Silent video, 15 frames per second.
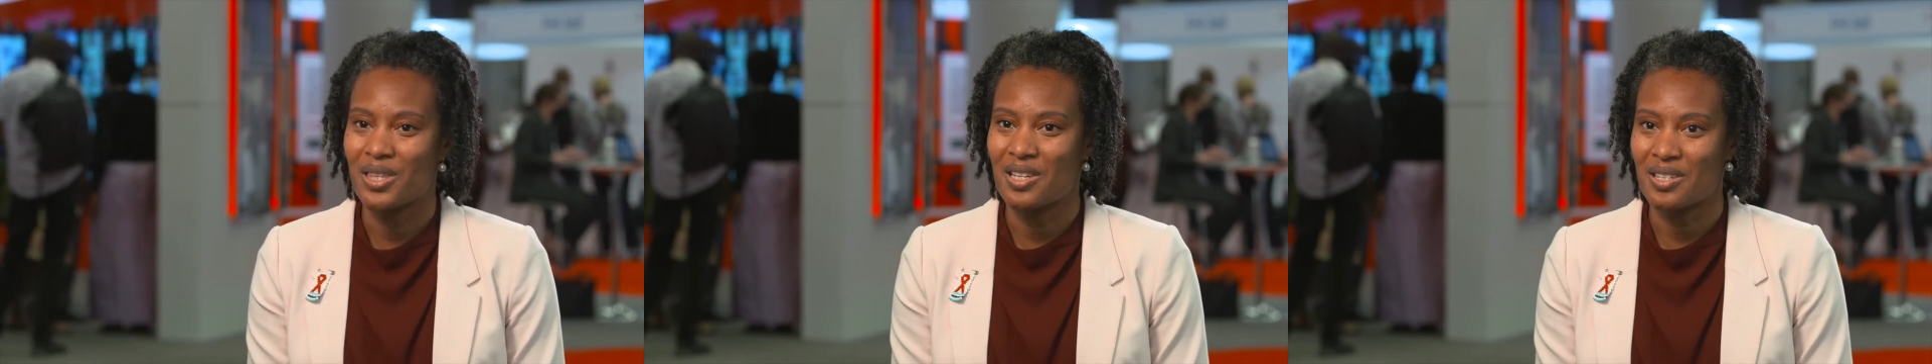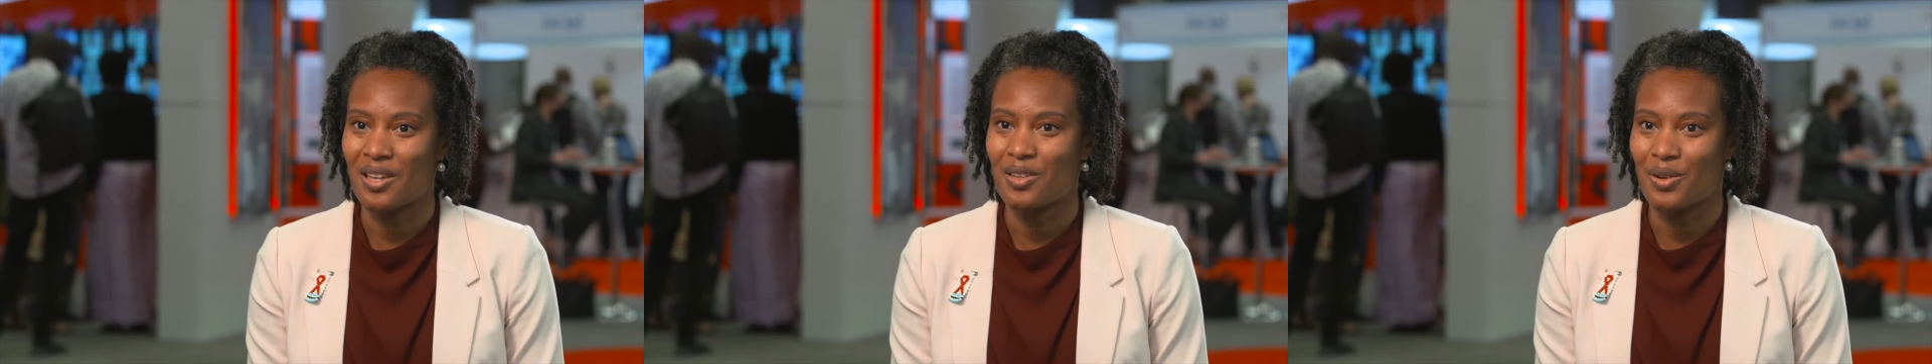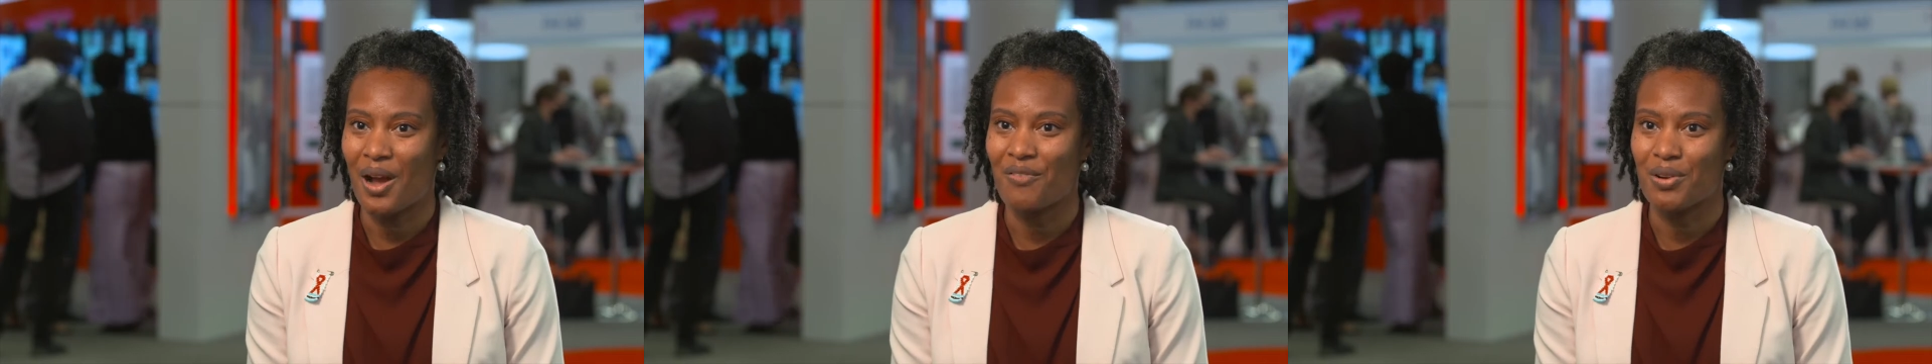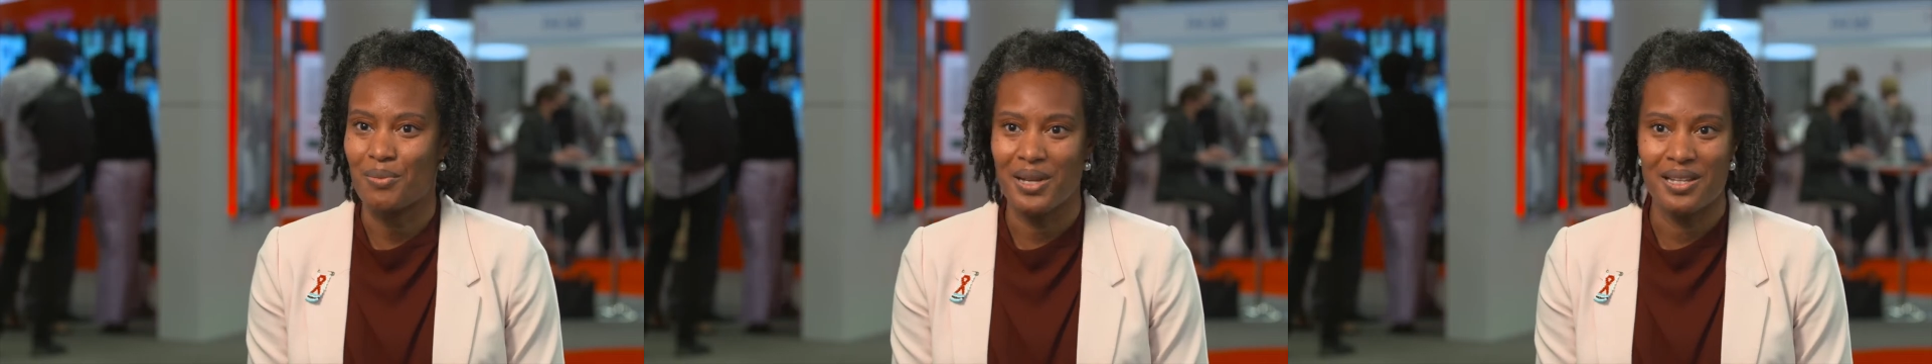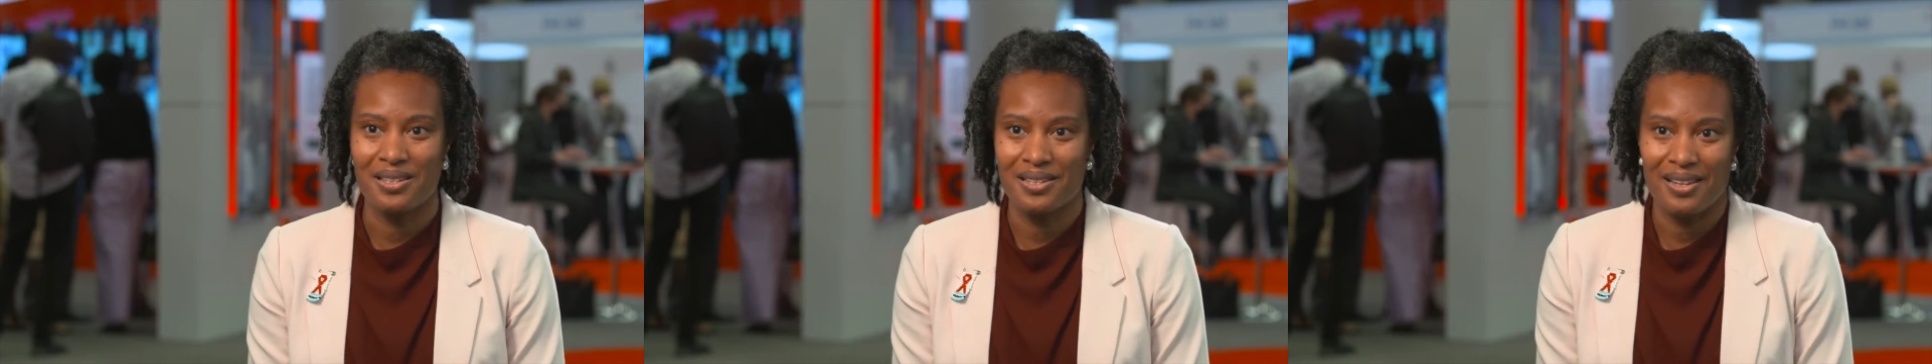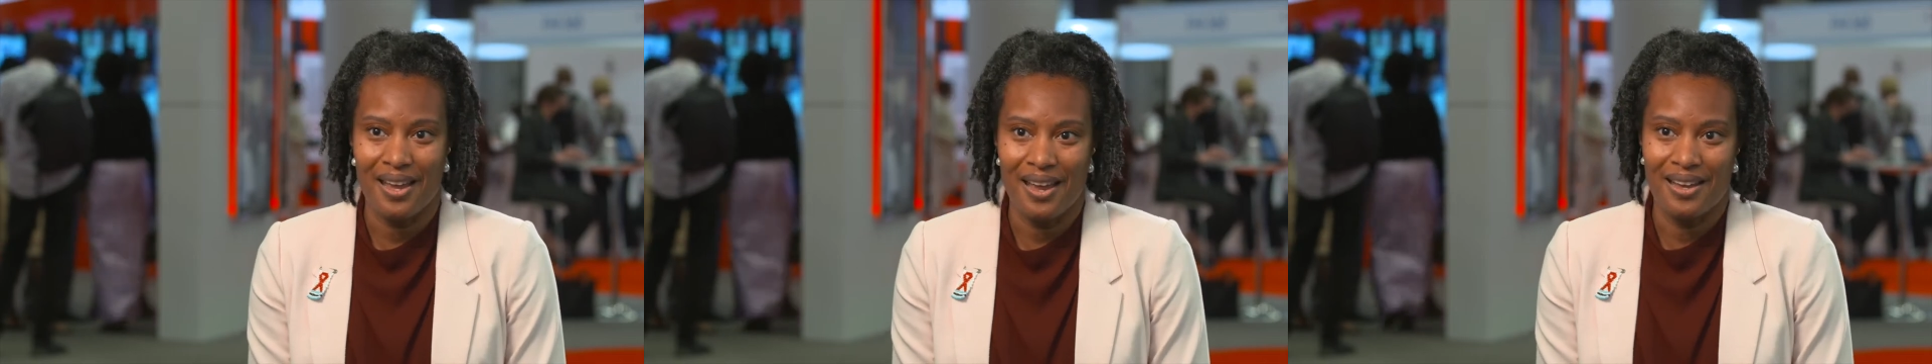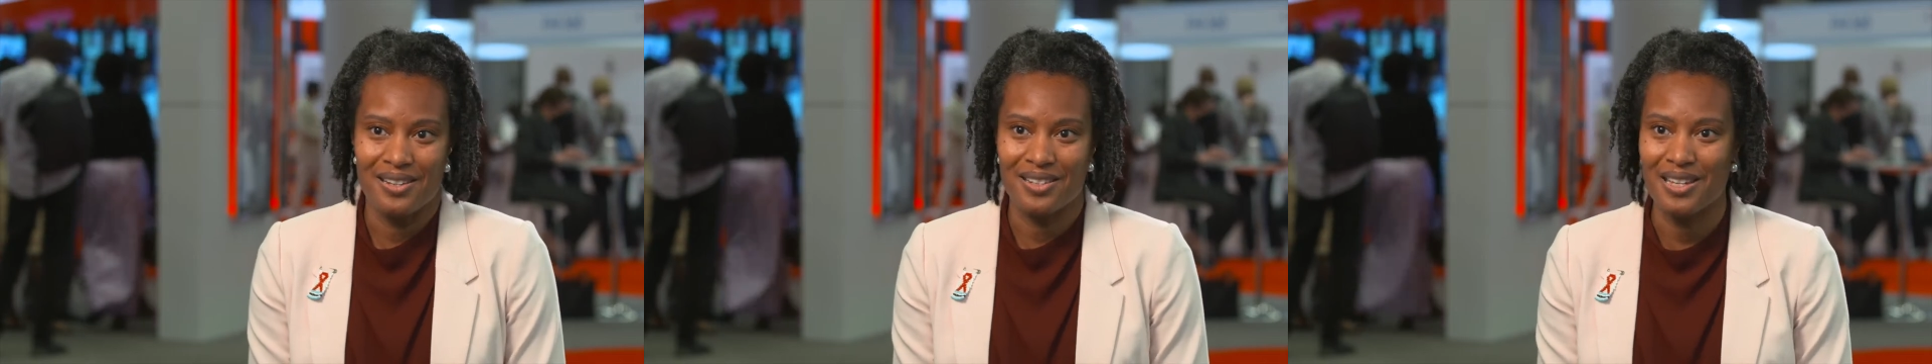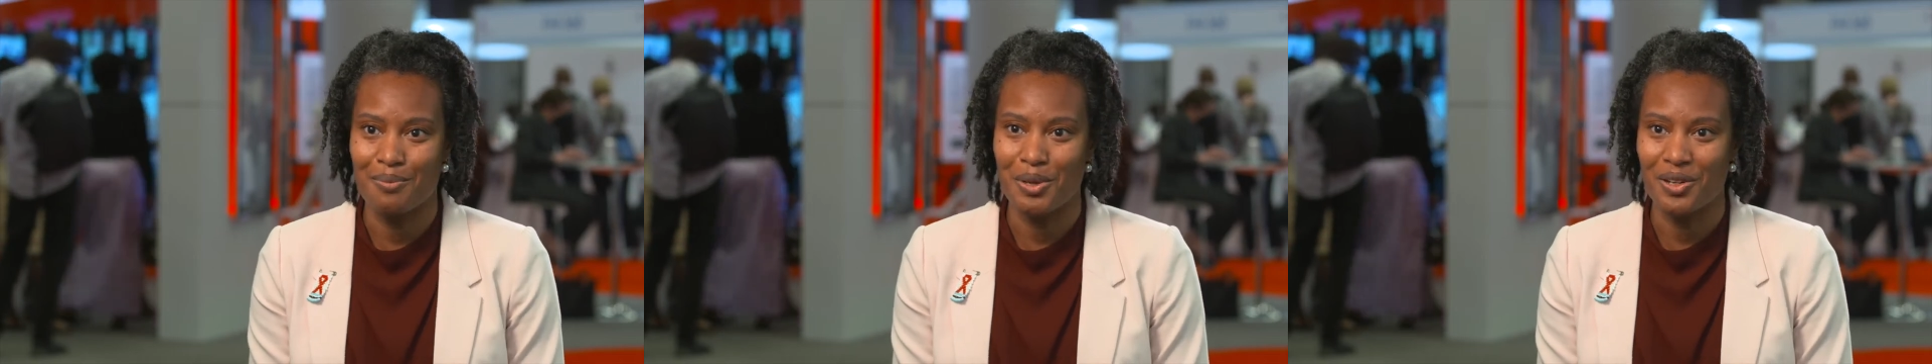these other governments
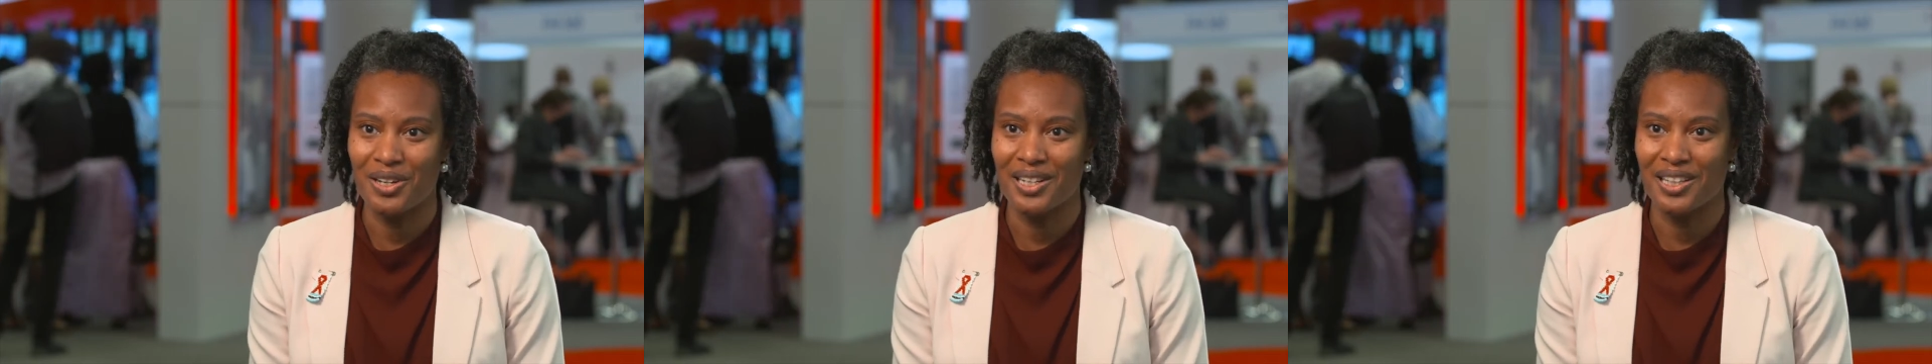and community